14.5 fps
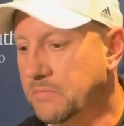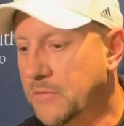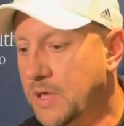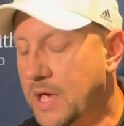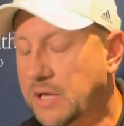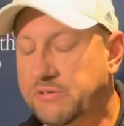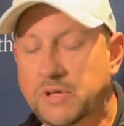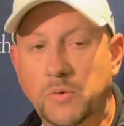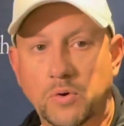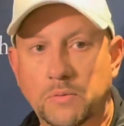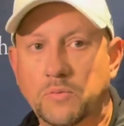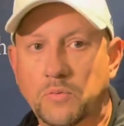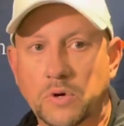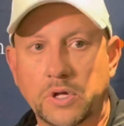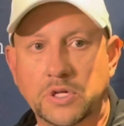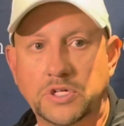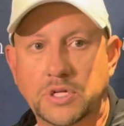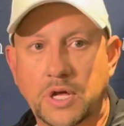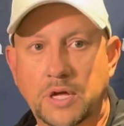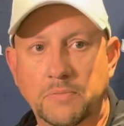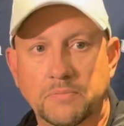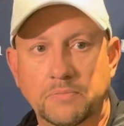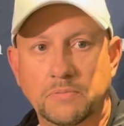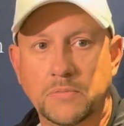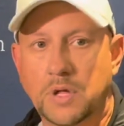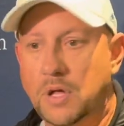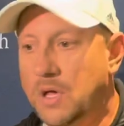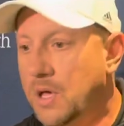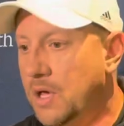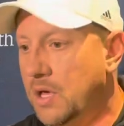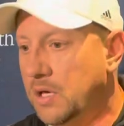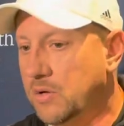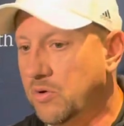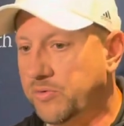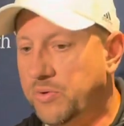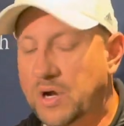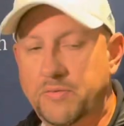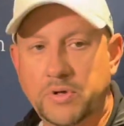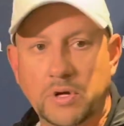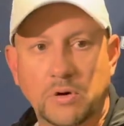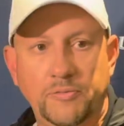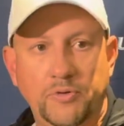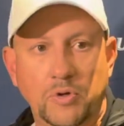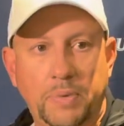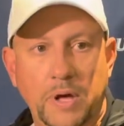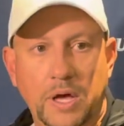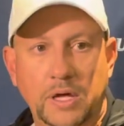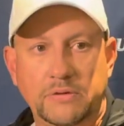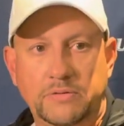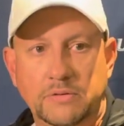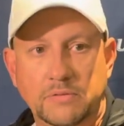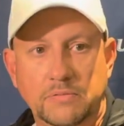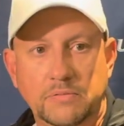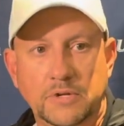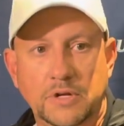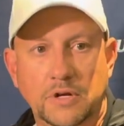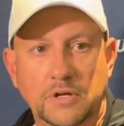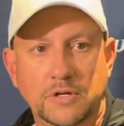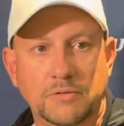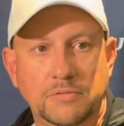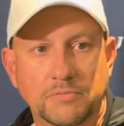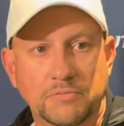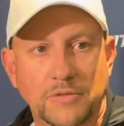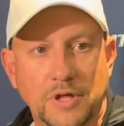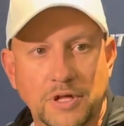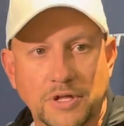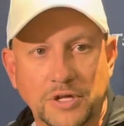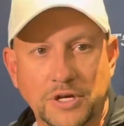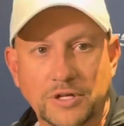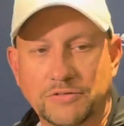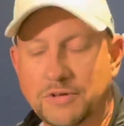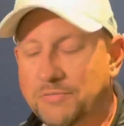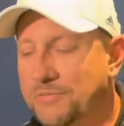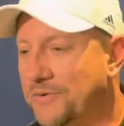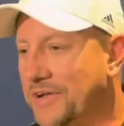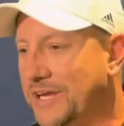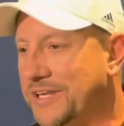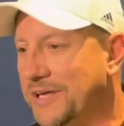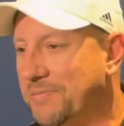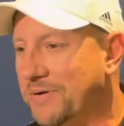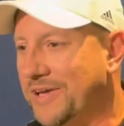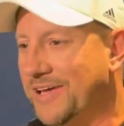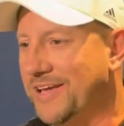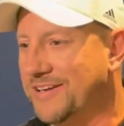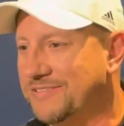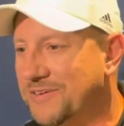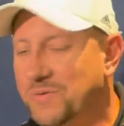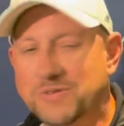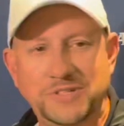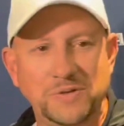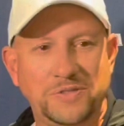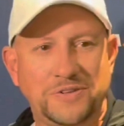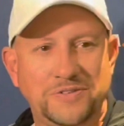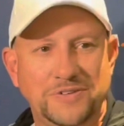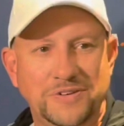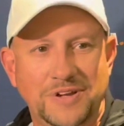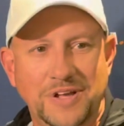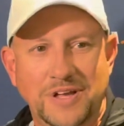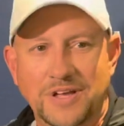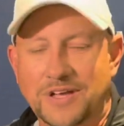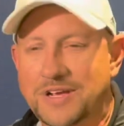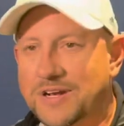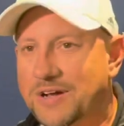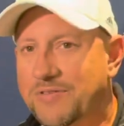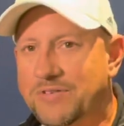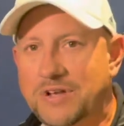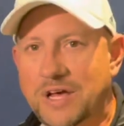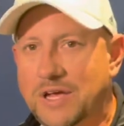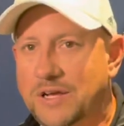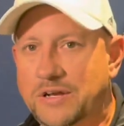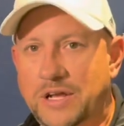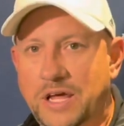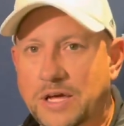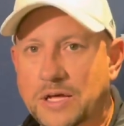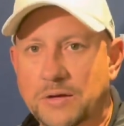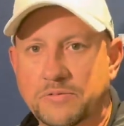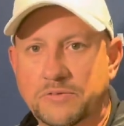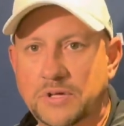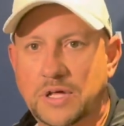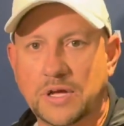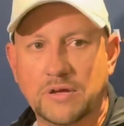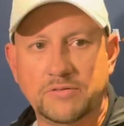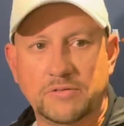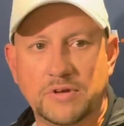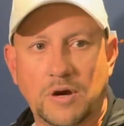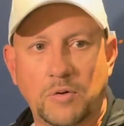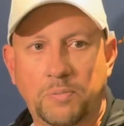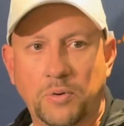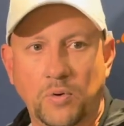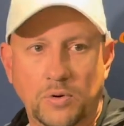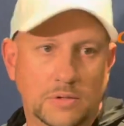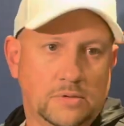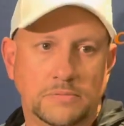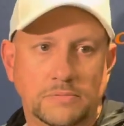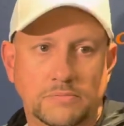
I'd say we're in really good shape. Of course, whenever you go full pads, you know, you get some nicked up again. So we'll see, every day Nick comes in, gives us our report, and